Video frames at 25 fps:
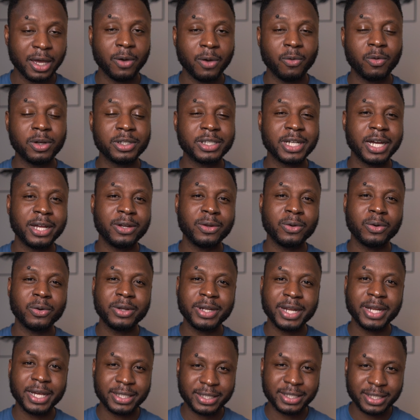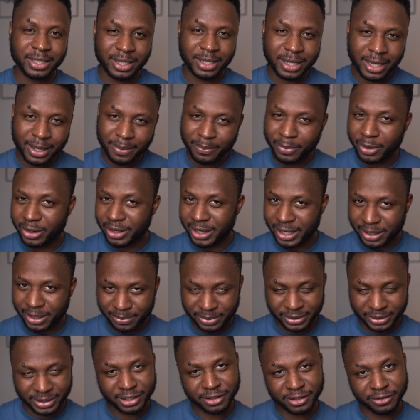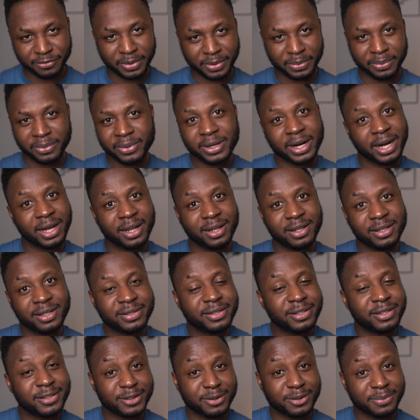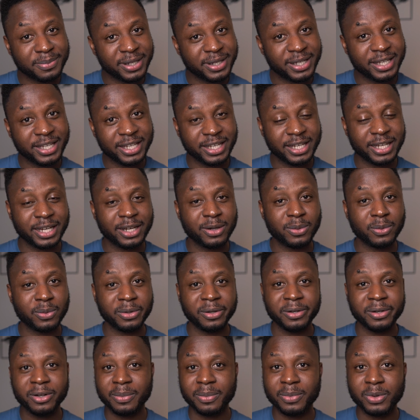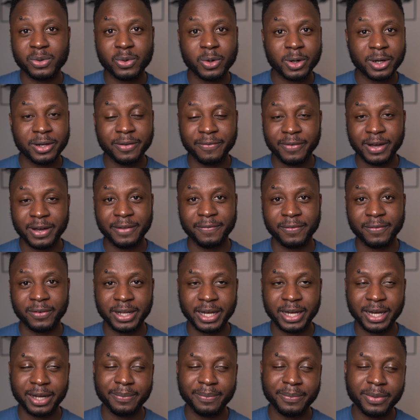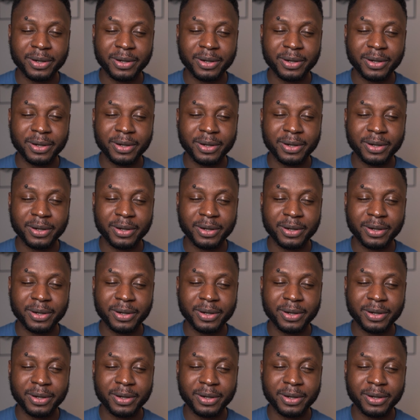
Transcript: which I know 99.9% of people that are listening to me here would not be qualified for that.